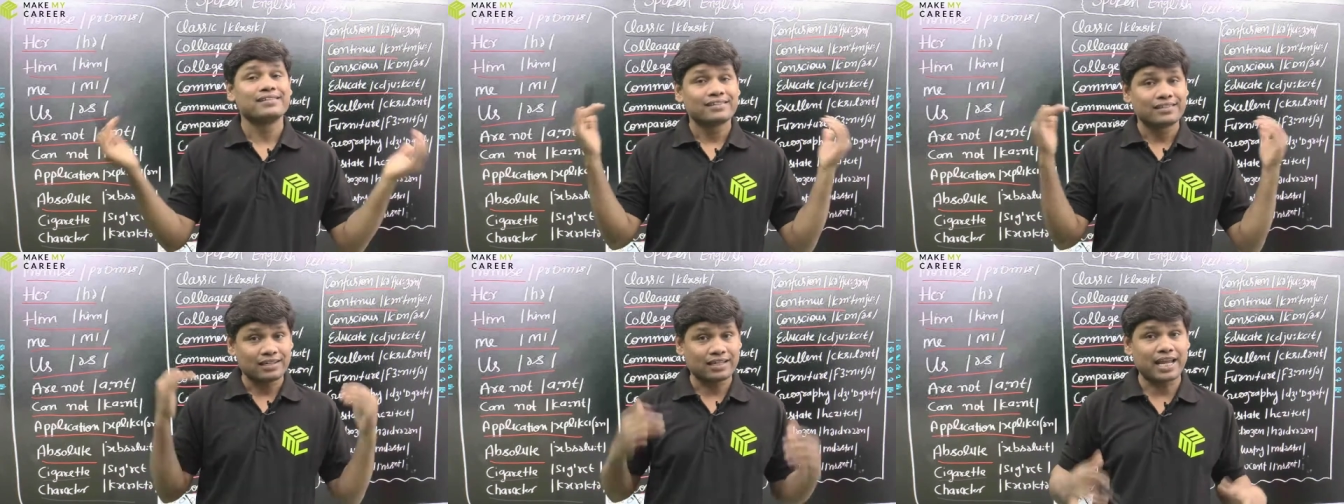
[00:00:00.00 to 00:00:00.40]

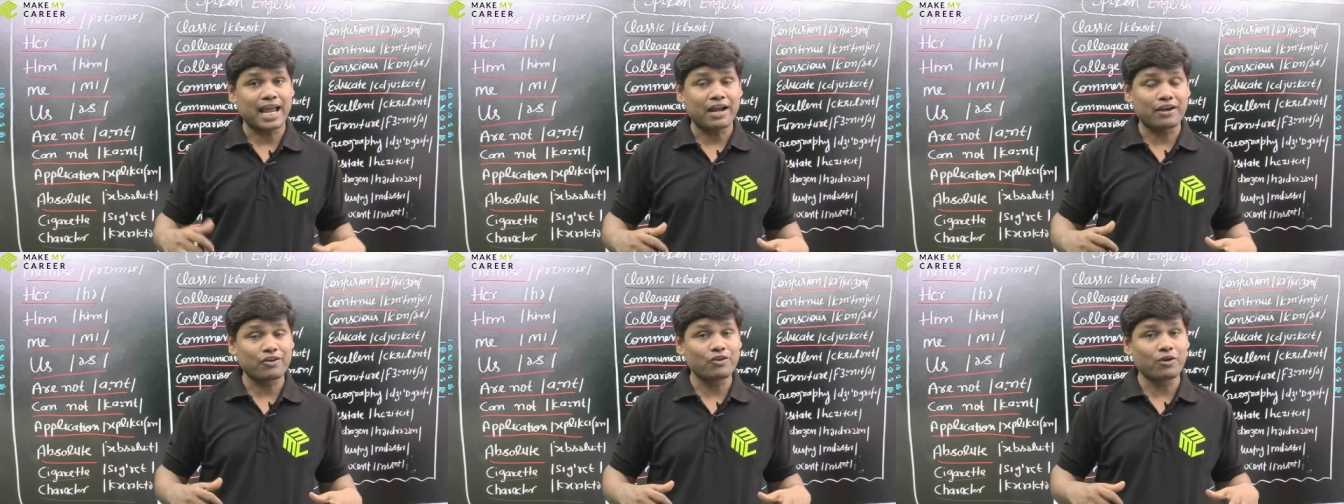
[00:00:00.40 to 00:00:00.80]

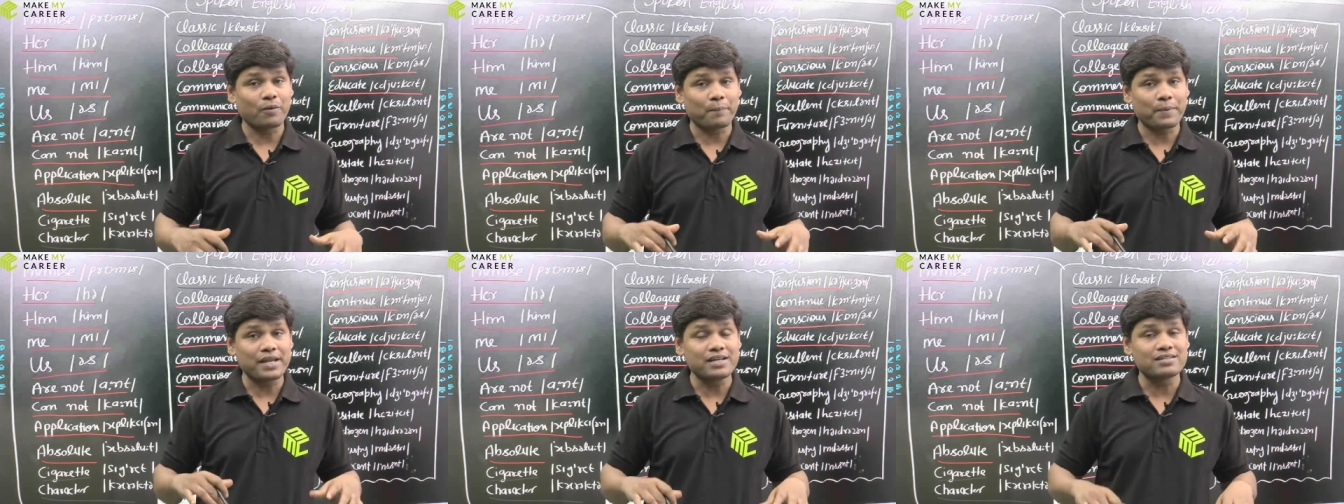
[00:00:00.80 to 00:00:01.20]
Again you
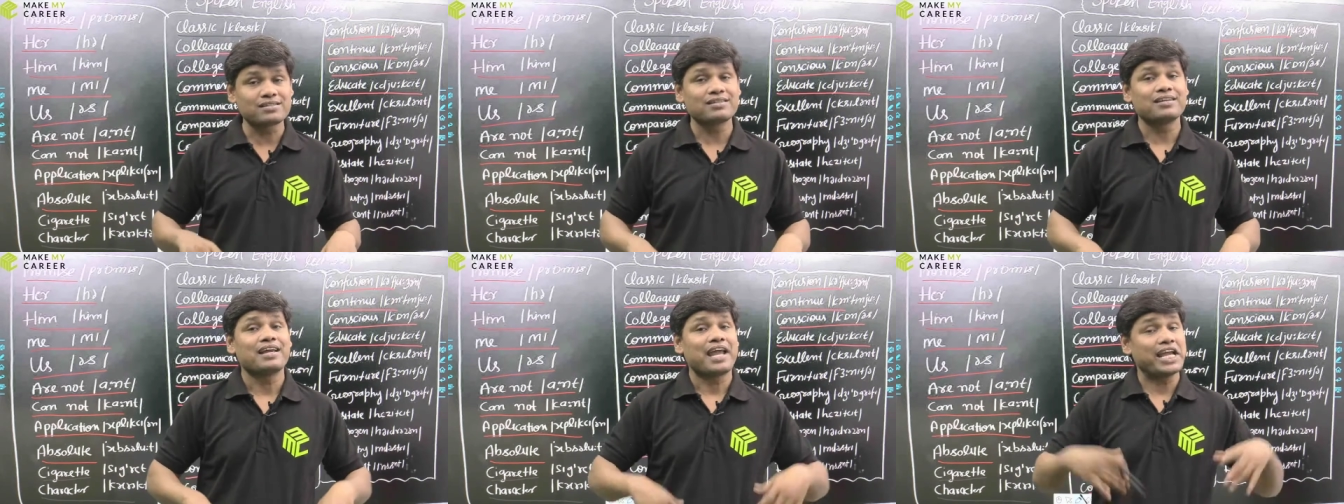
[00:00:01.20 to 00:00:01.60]
repeat,
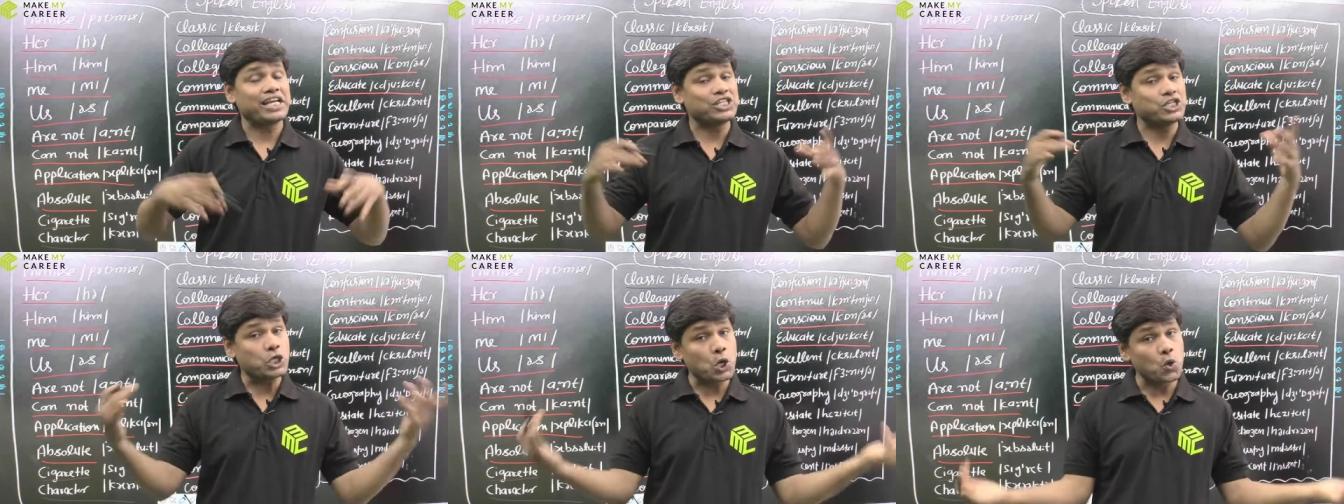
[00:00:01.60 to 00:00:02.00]

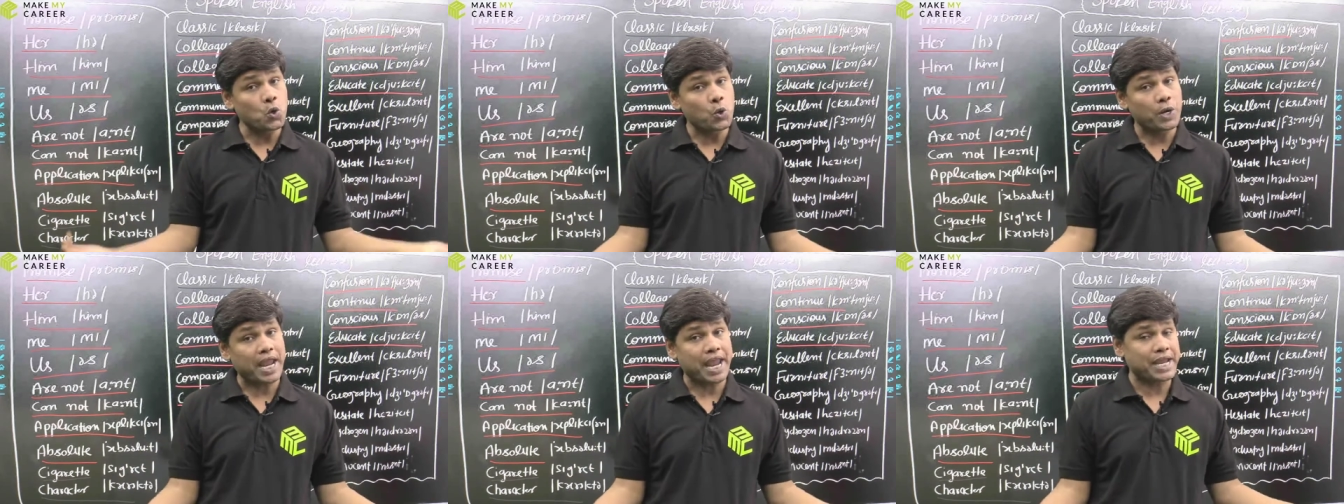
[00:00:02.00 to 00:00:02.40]

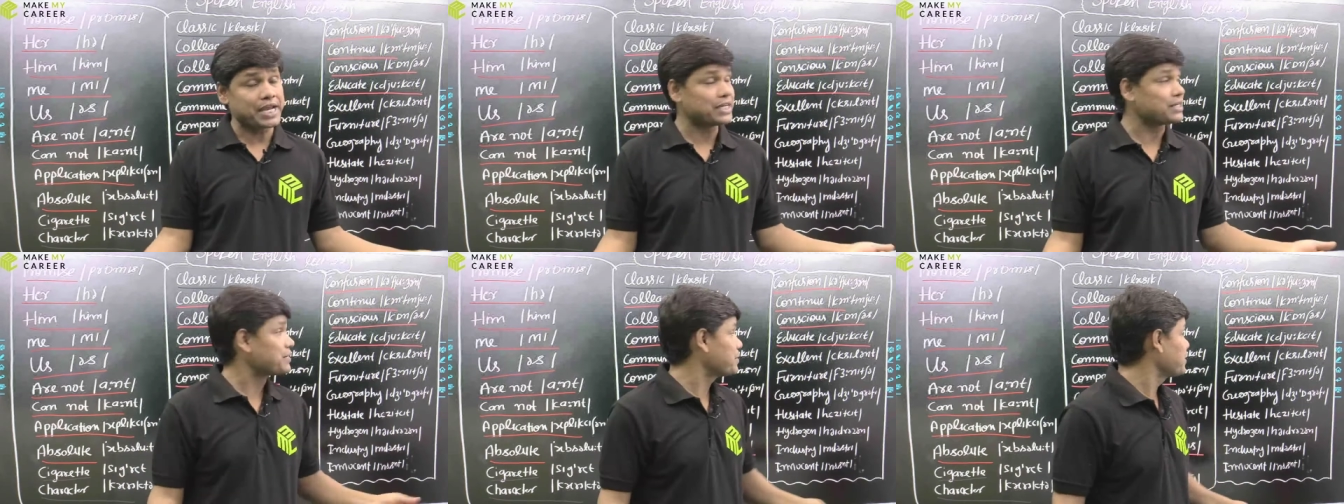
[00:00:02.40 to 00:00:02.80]

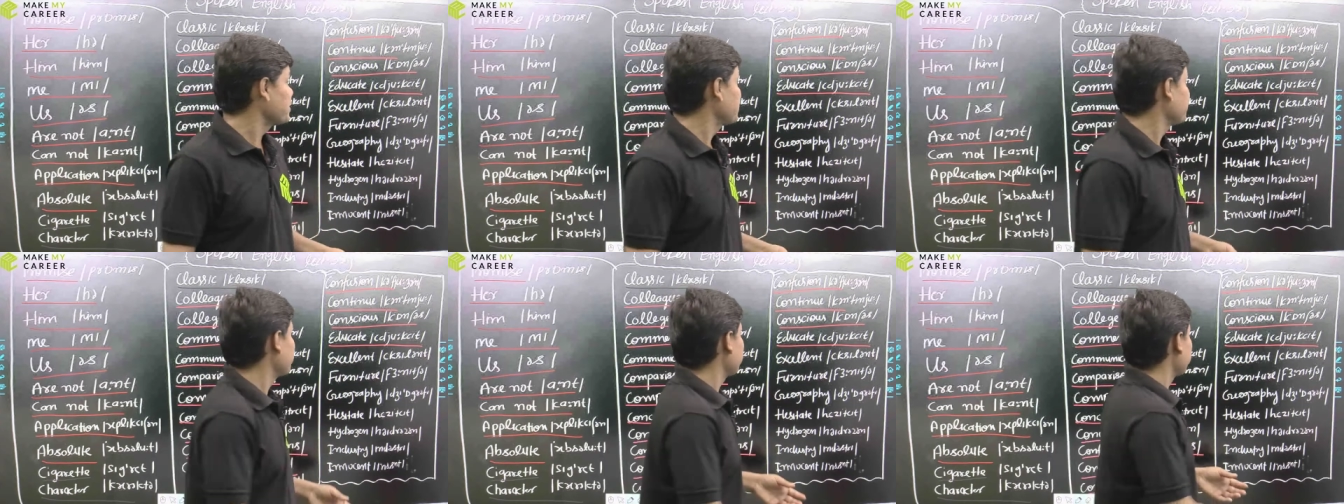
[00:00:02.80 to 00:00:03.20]
educate.
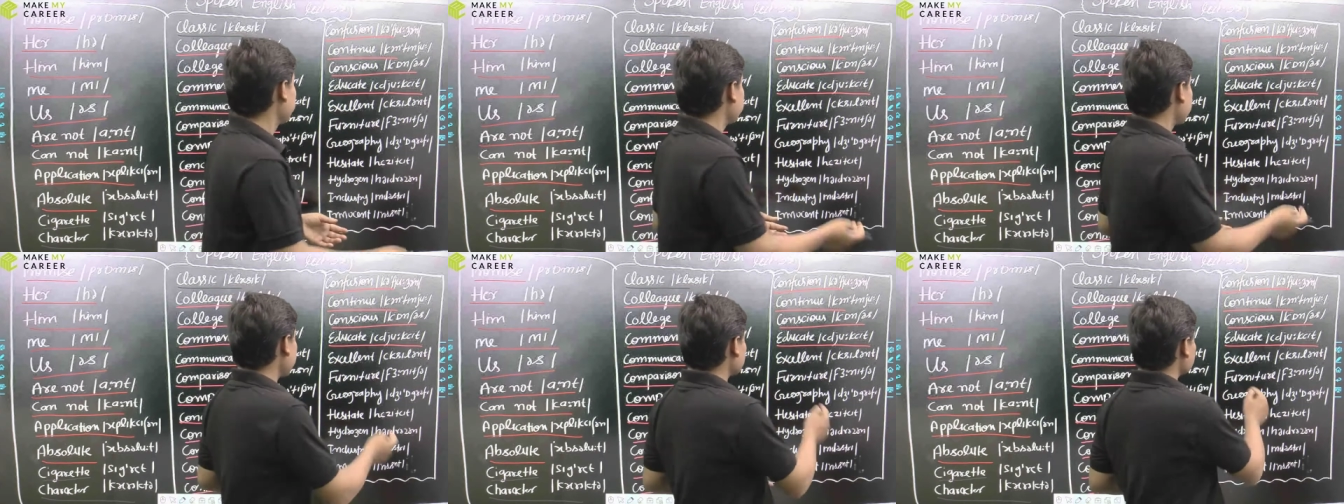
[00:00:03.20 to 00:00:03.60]

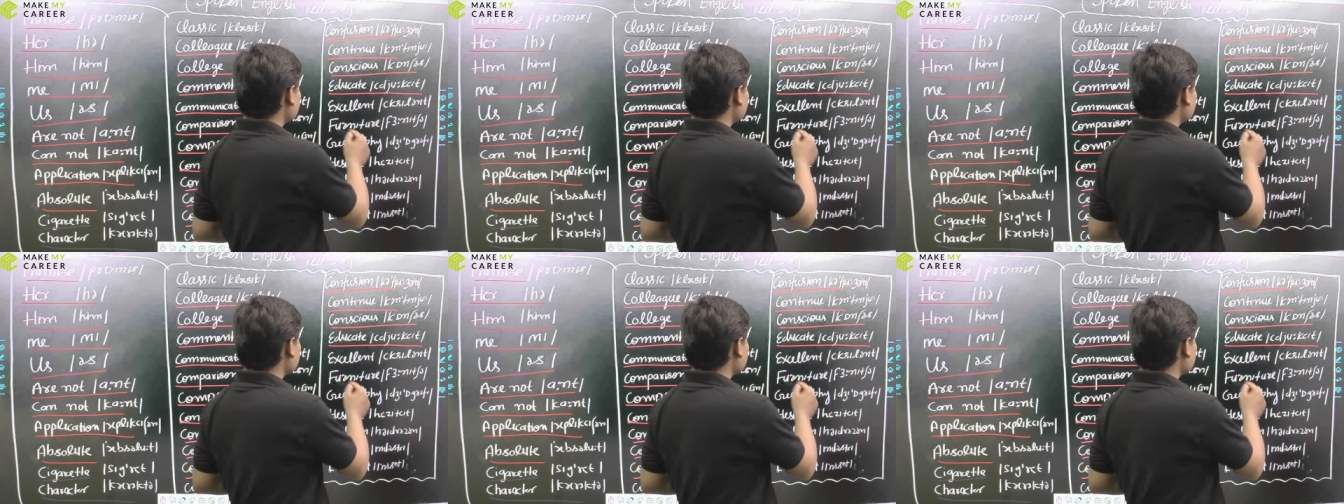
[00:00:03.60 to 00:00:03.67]
Next